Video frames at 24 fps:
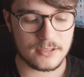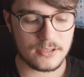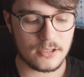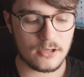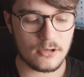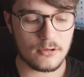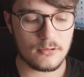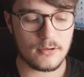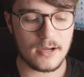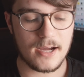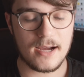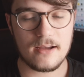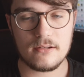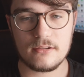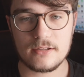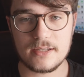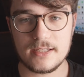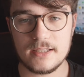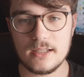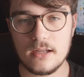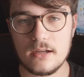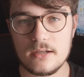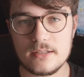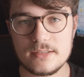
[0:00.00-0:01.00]
to know how long
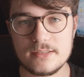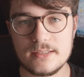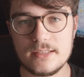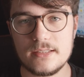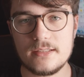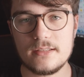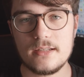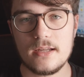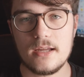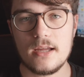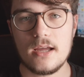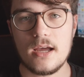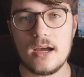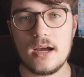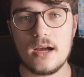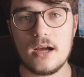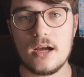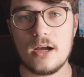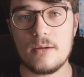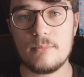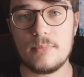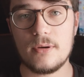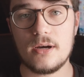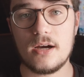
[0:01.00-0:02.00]
it lasted,
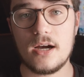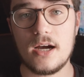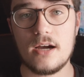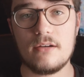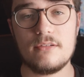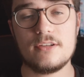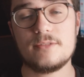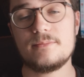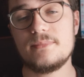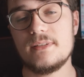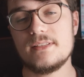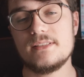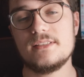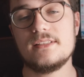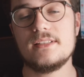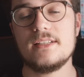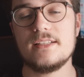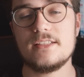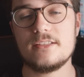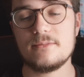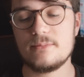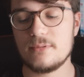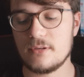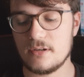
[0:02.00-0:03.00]
but I was
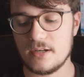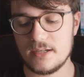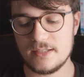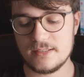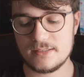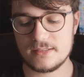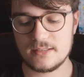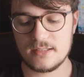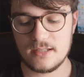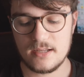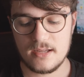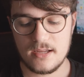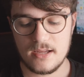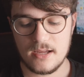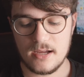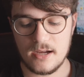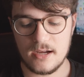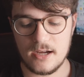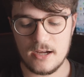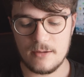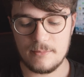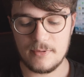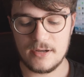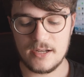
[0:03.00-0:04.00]
pleasantly surprised
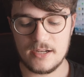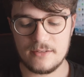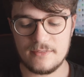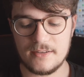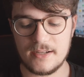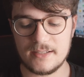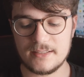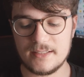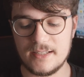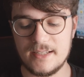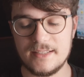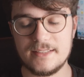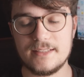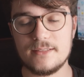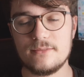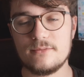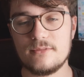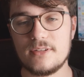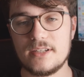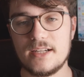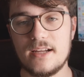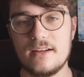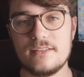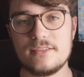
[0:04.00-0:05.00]
by the fact that it
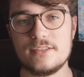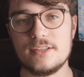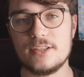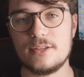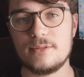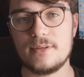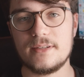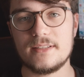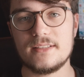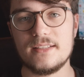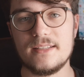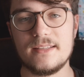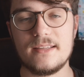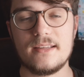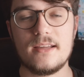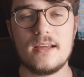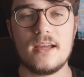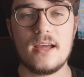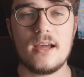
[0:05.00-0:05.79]
didn't run out too quickly.